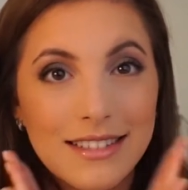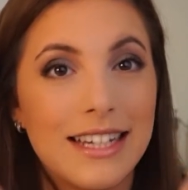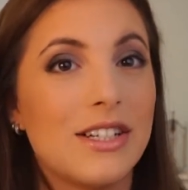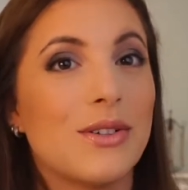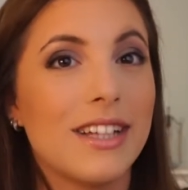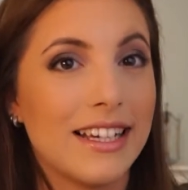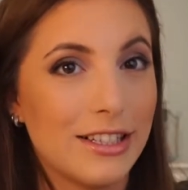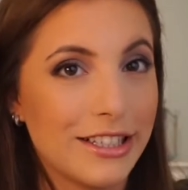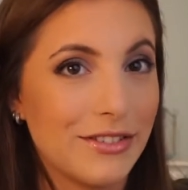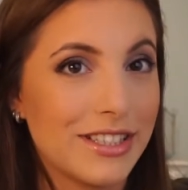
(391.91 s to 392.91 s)
I don't like
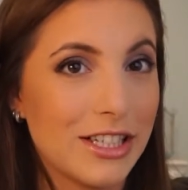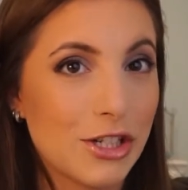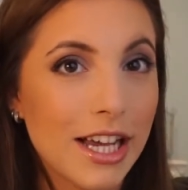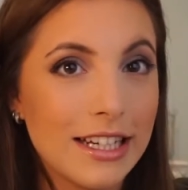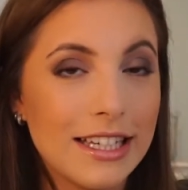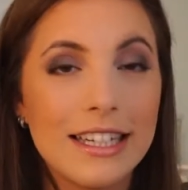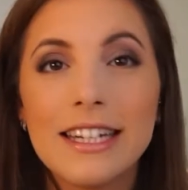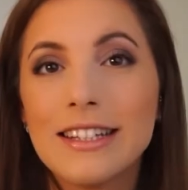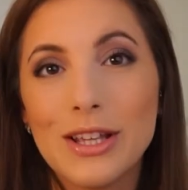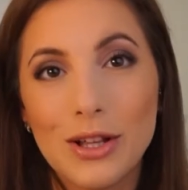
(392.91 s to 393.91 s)
looking really shiny.
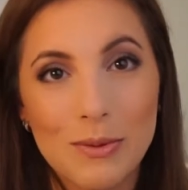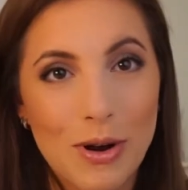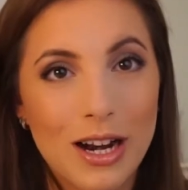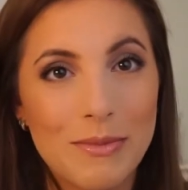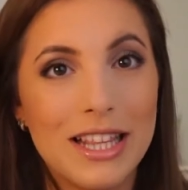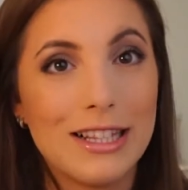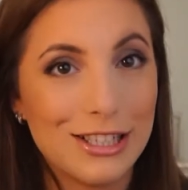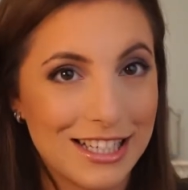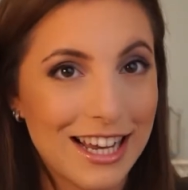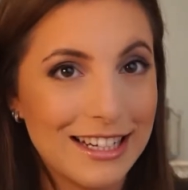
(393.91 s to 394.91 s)
The only part of me that
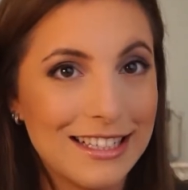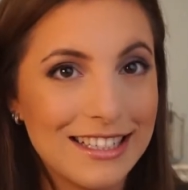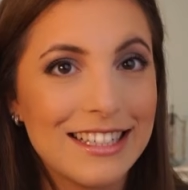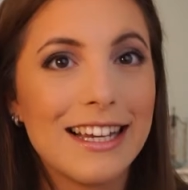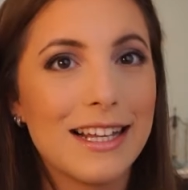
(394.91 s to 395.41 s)
looks shiny